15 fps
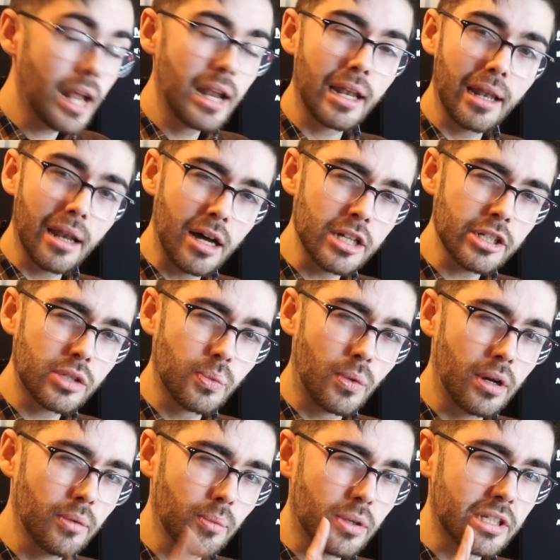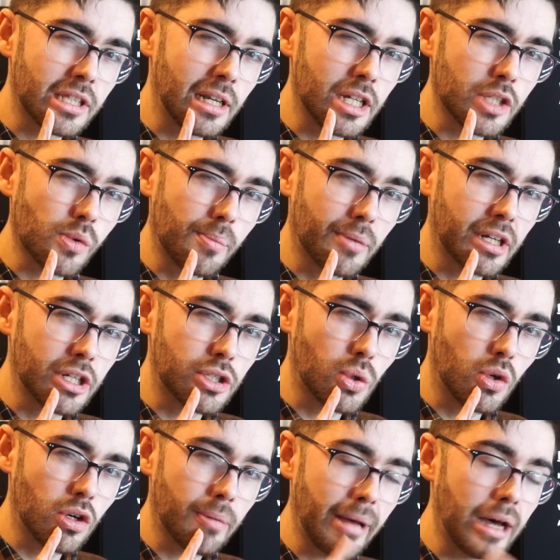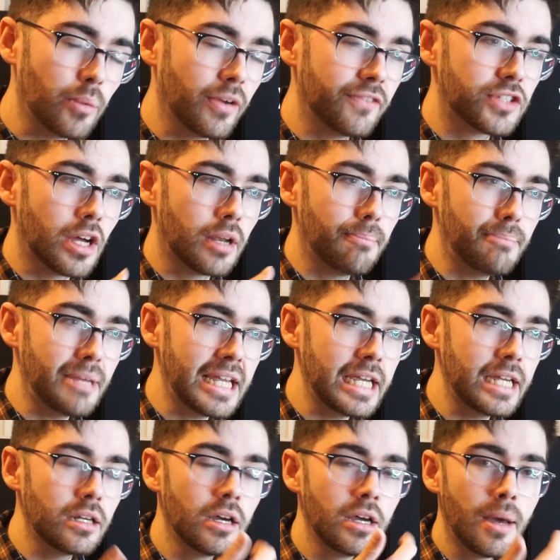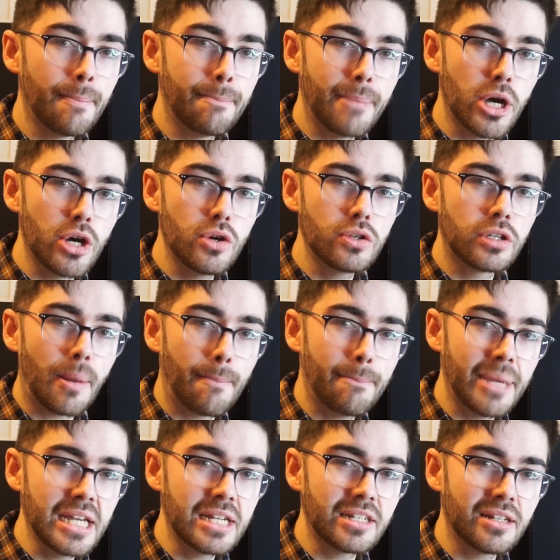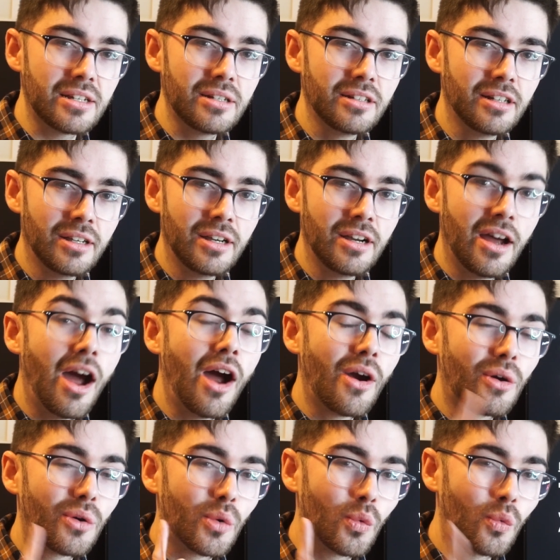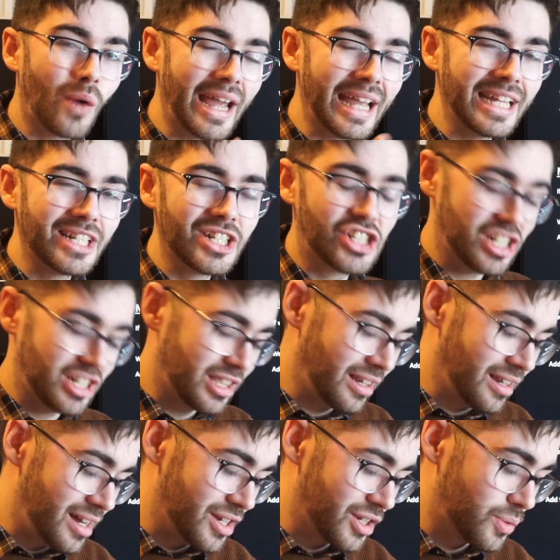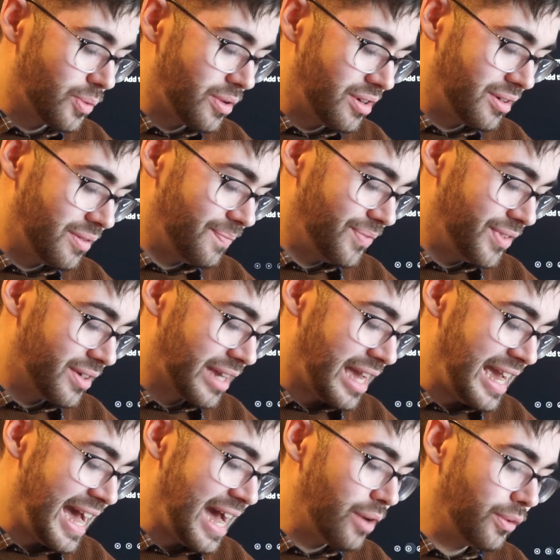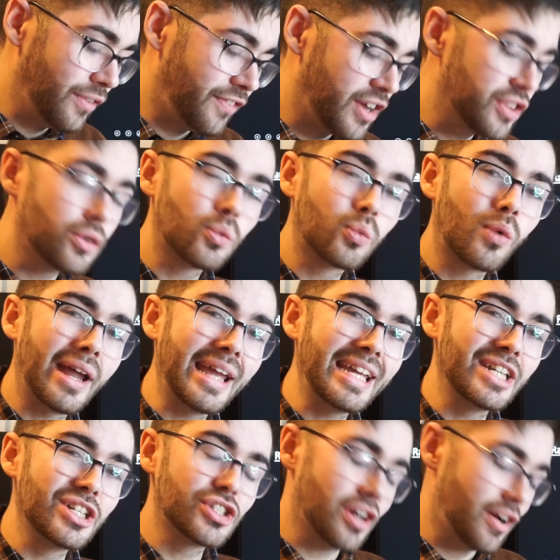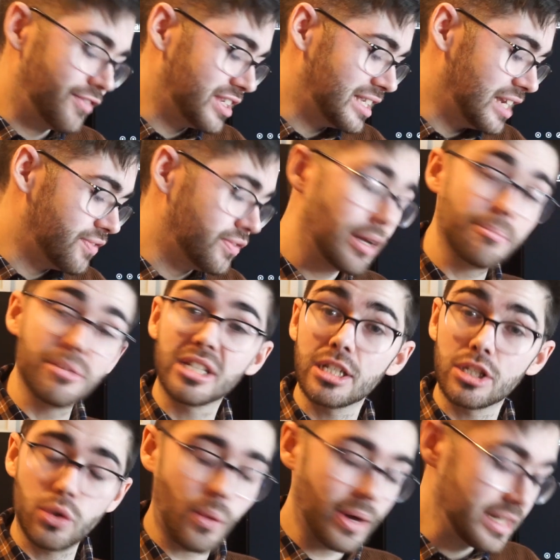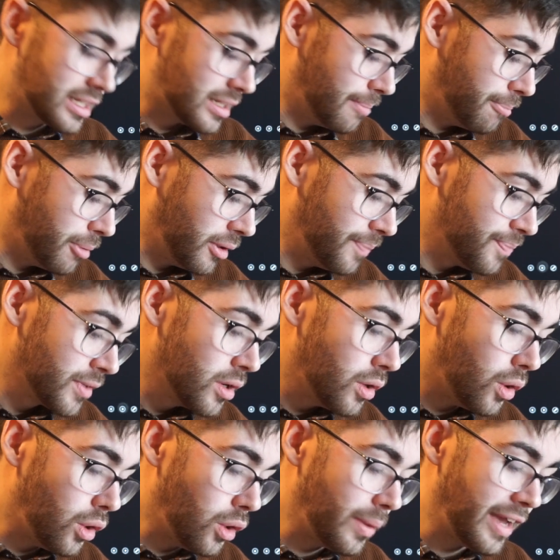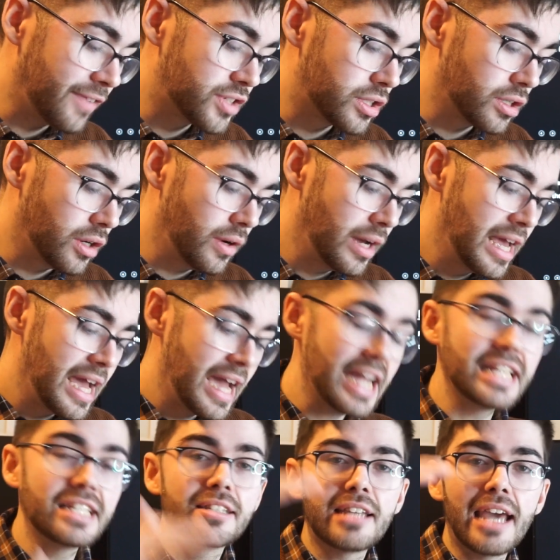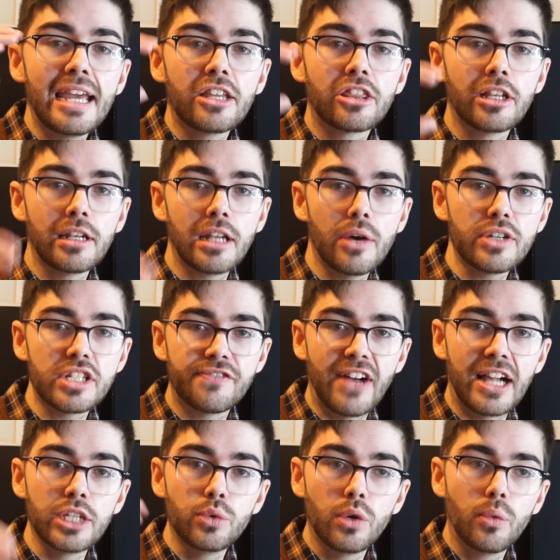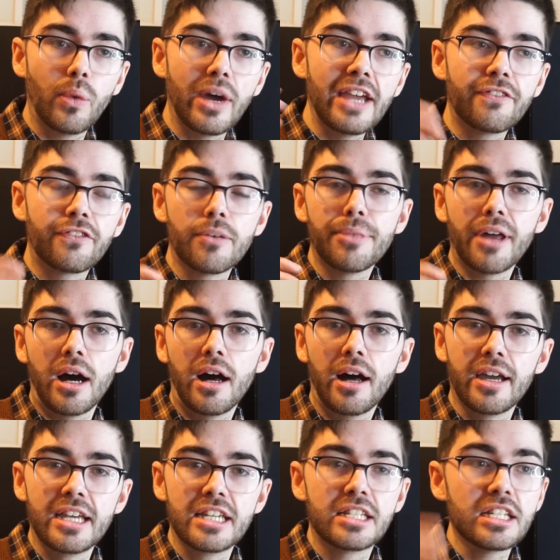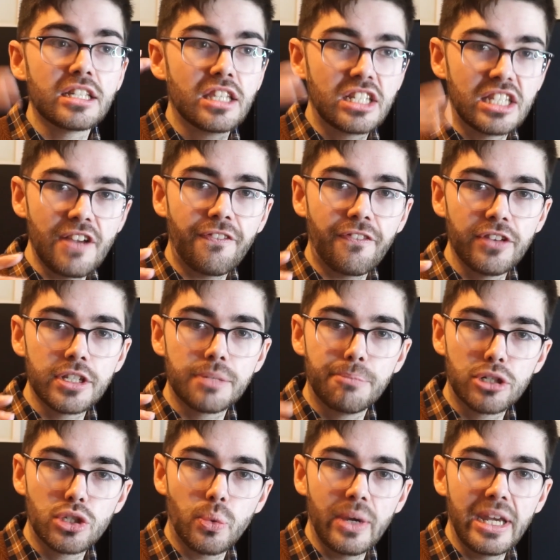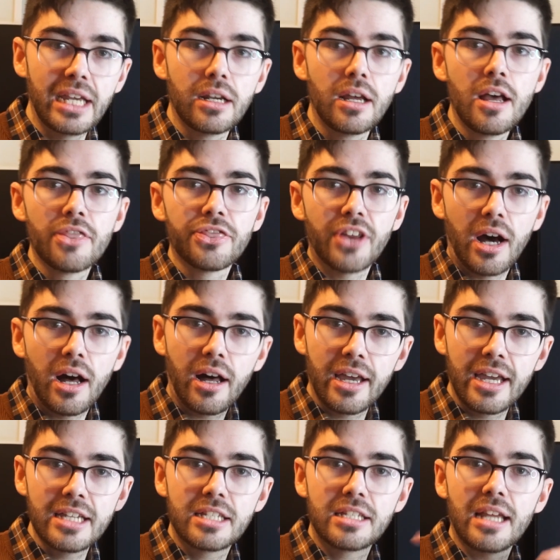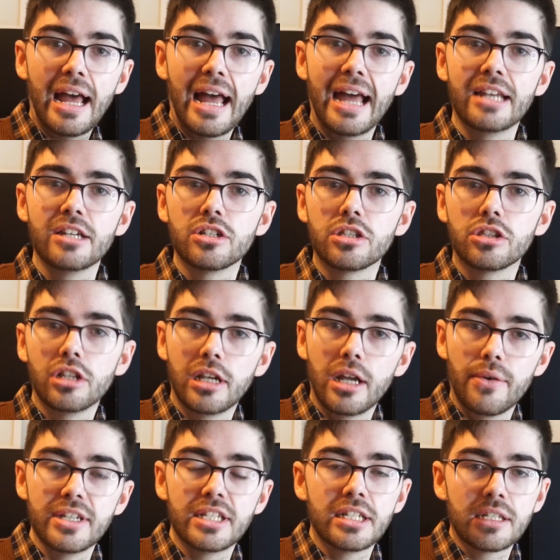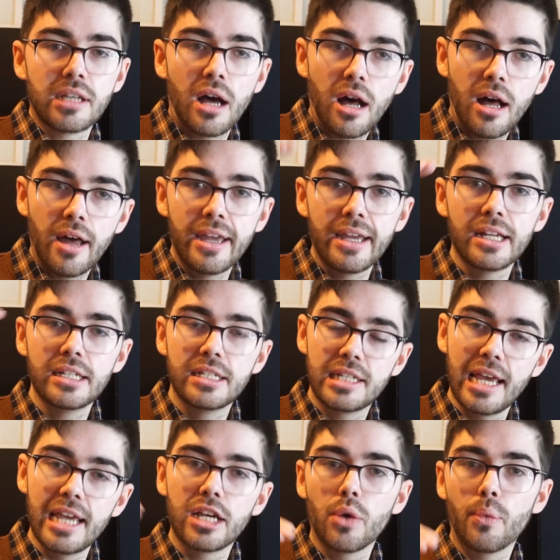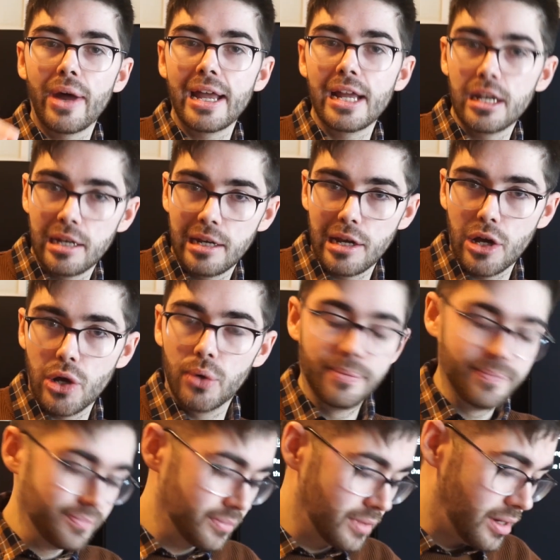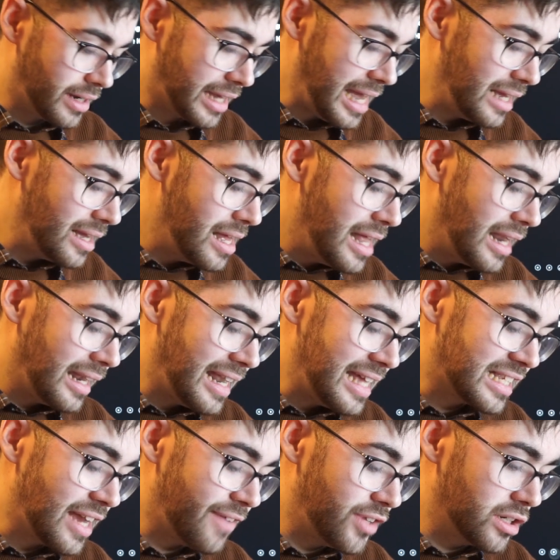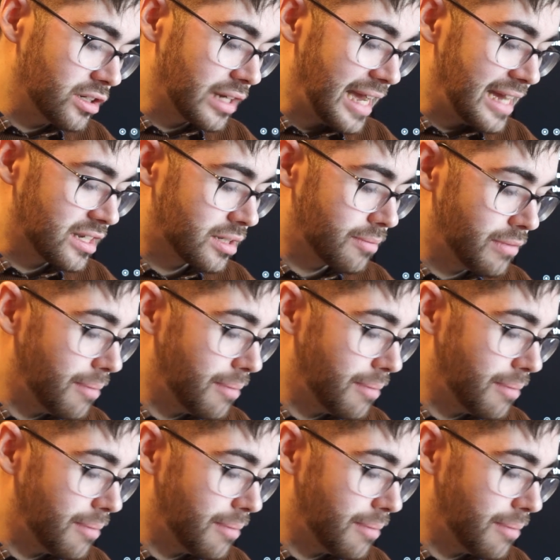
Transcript: Last one, what's the last one we're going to talk about? We've done mean, mode, median. Range is the last one. Okay, how do we find the range of a set of numbers? It's quite simple. All we have to do is take the lowest value away from the highest. It's the difference between the highest and the lowest. It's high, take away, low. Okay, let's have a look at some